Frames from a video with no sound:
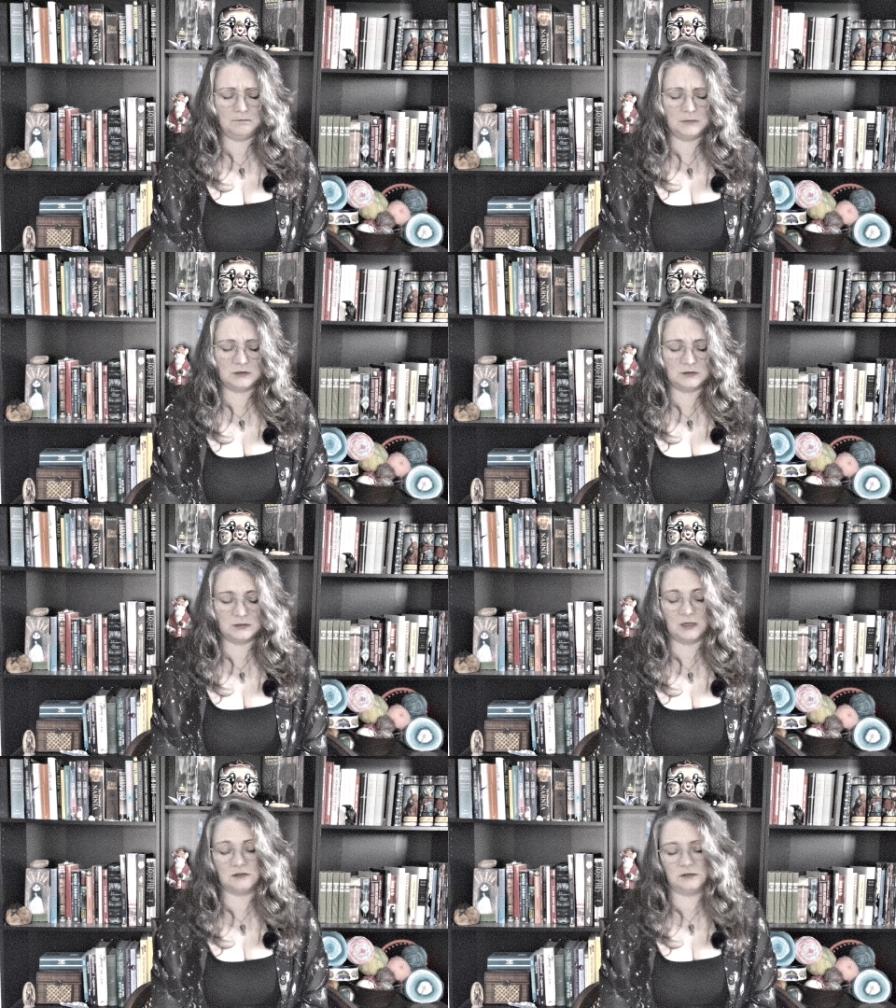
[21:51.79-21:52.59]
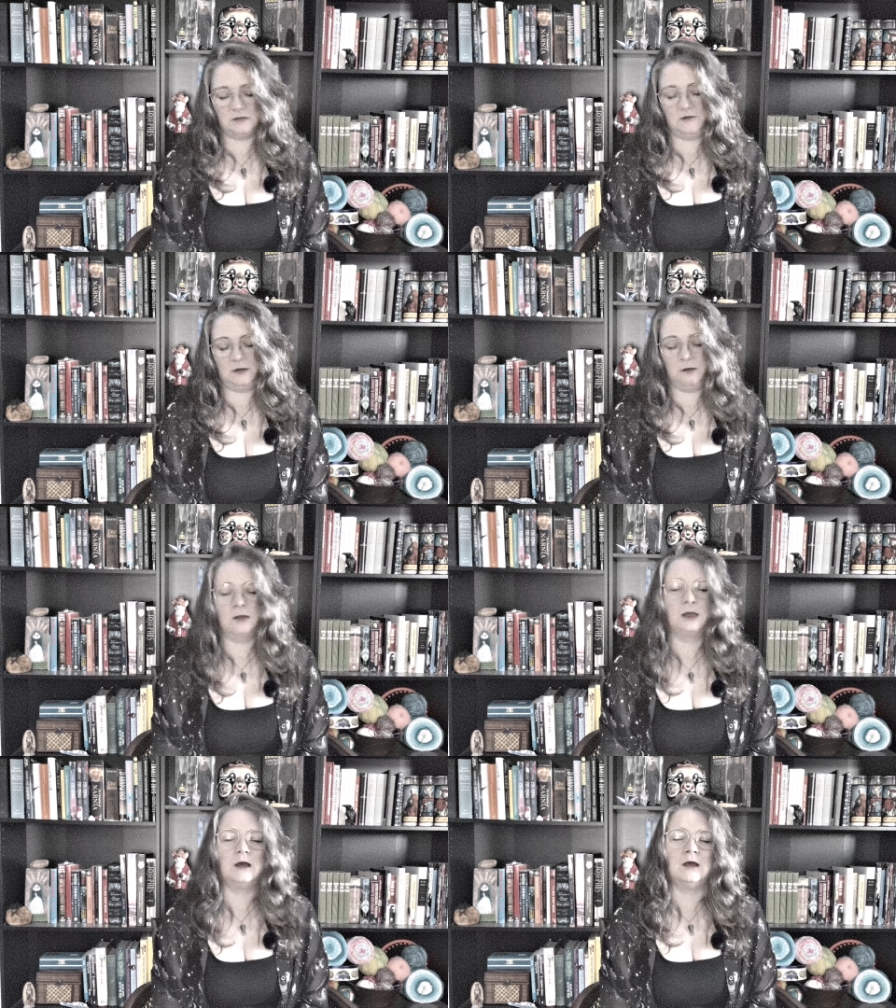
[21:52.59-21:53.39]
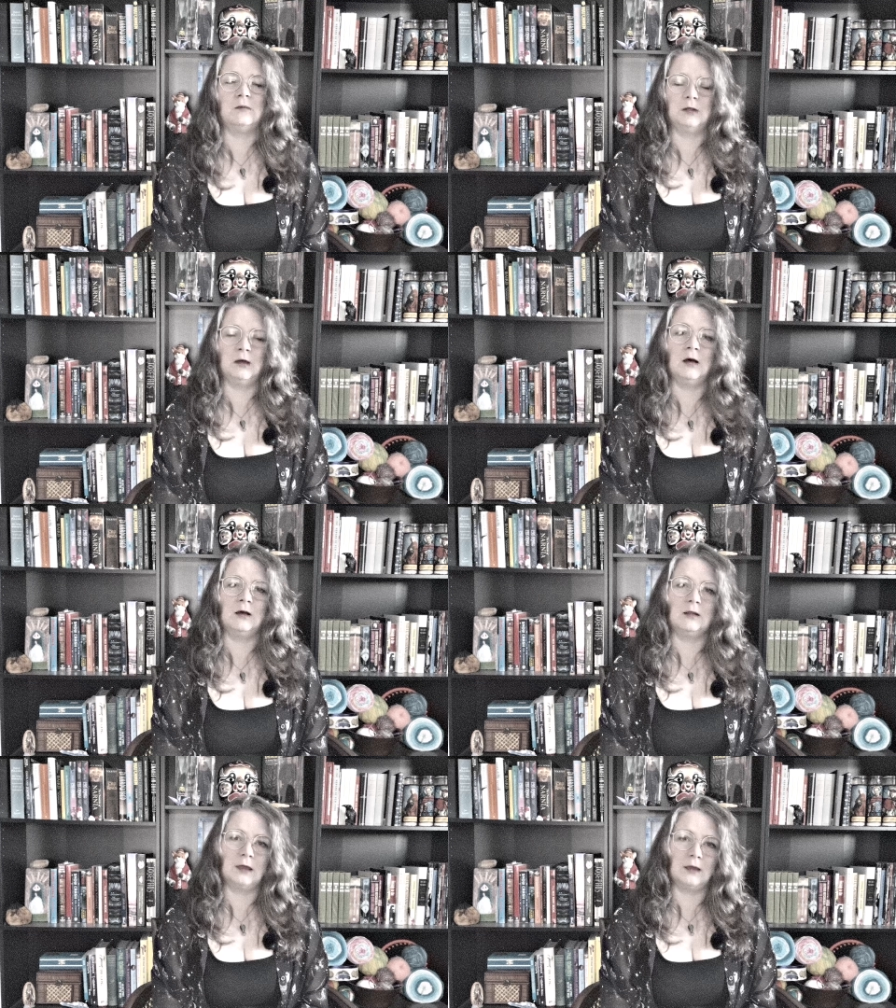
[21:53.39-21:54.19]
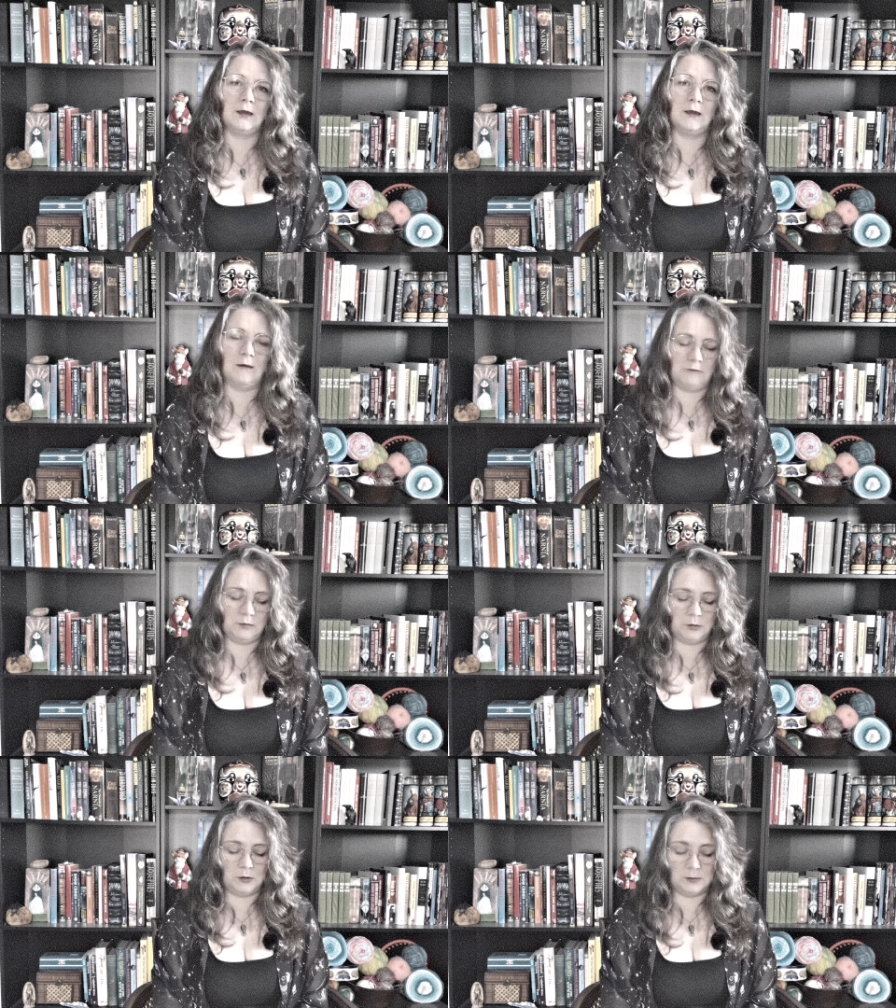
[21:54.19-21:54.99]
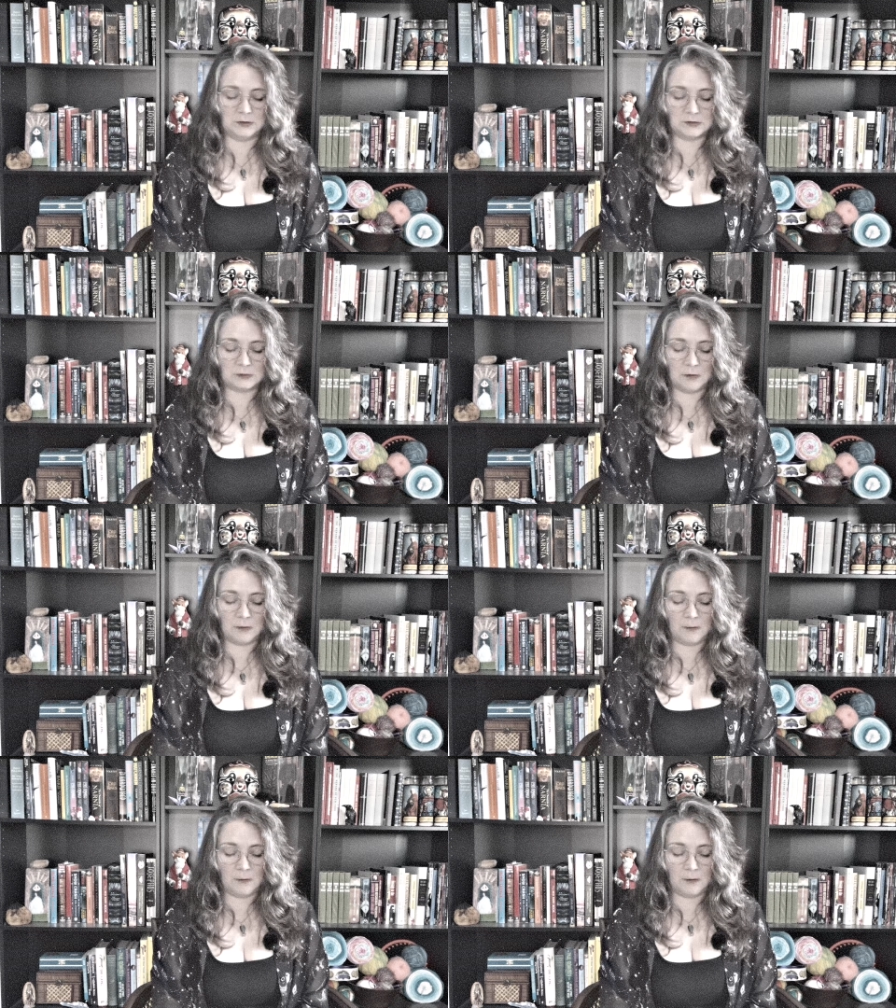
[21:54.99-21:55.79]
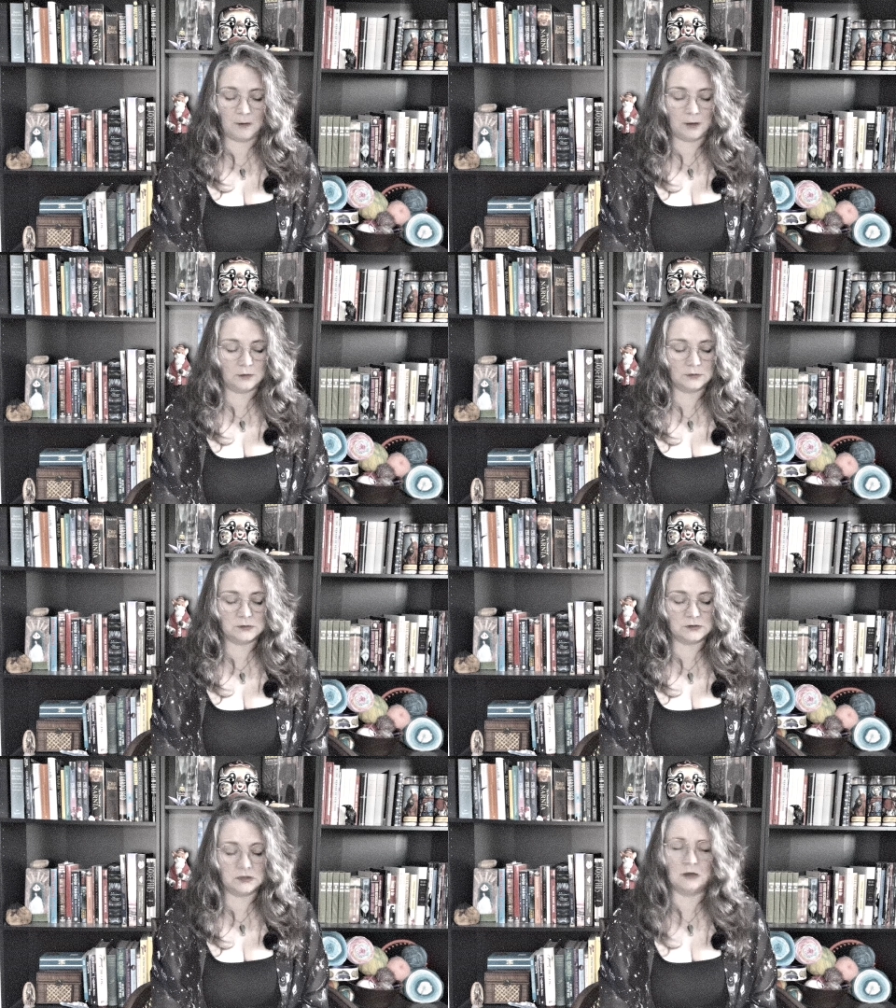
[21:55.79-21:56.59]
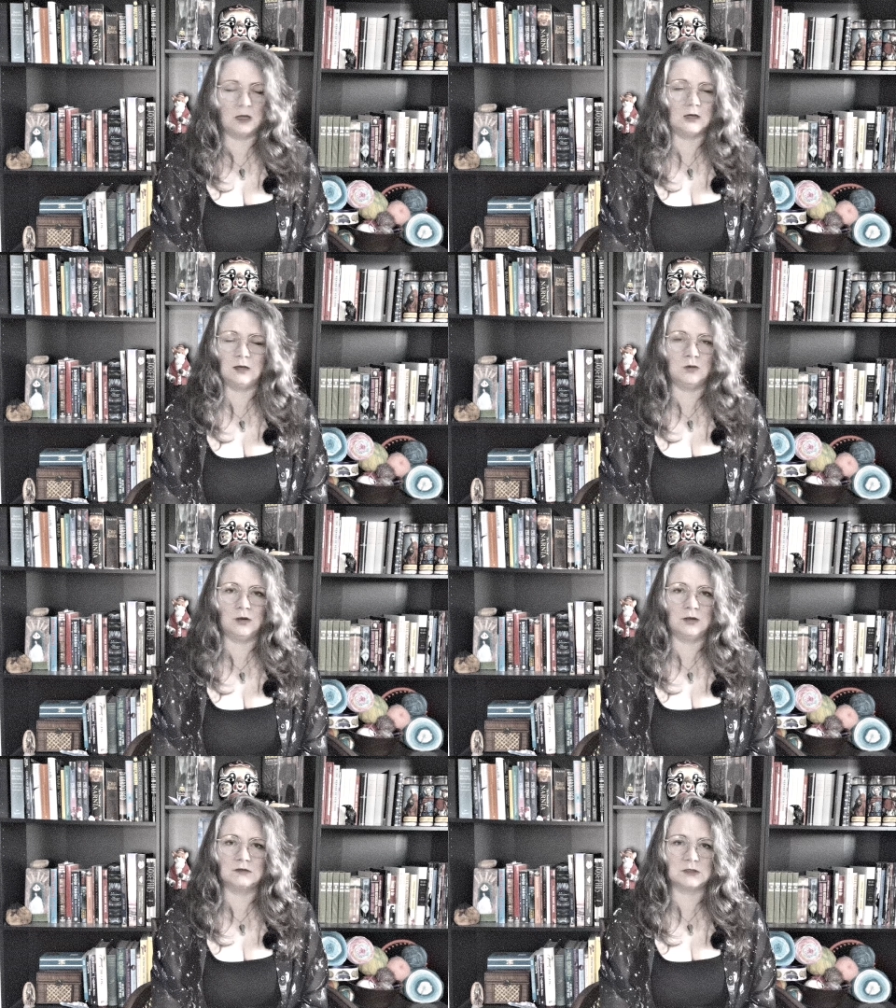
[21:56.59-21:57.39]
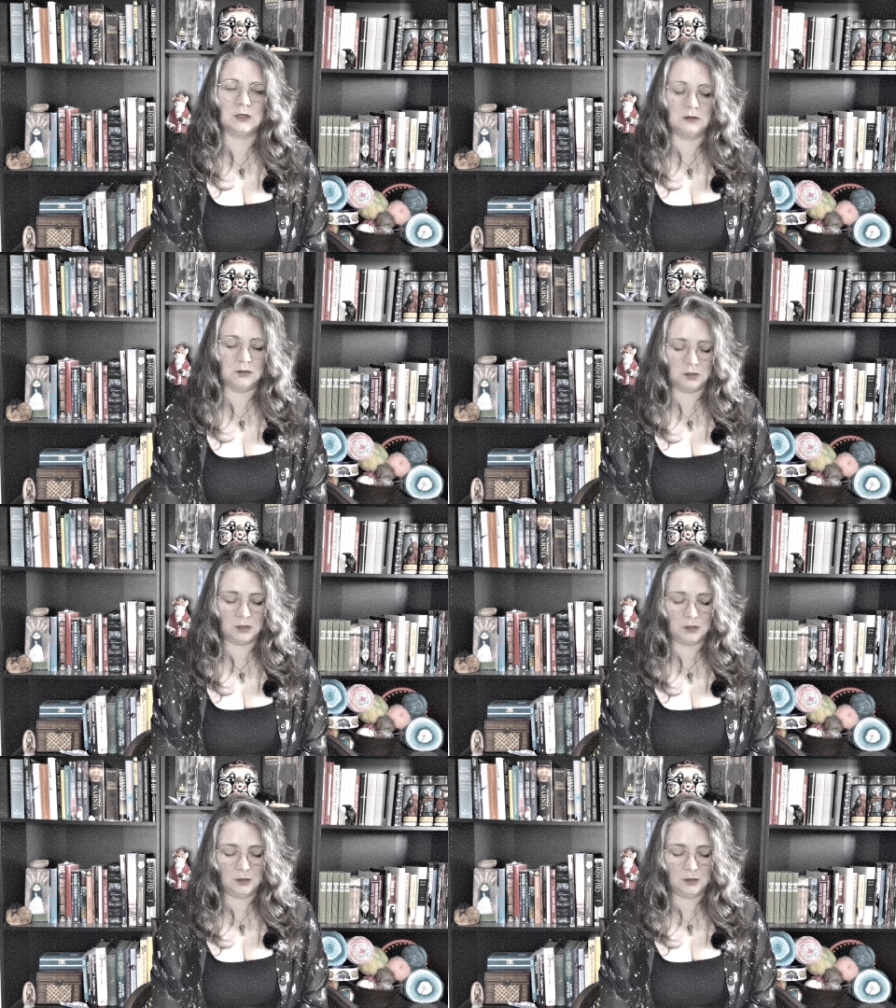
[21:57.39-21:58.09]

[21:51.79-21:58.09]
It's nice to feel like I belong, like I have a purpose. I don't see that anywhere else I look.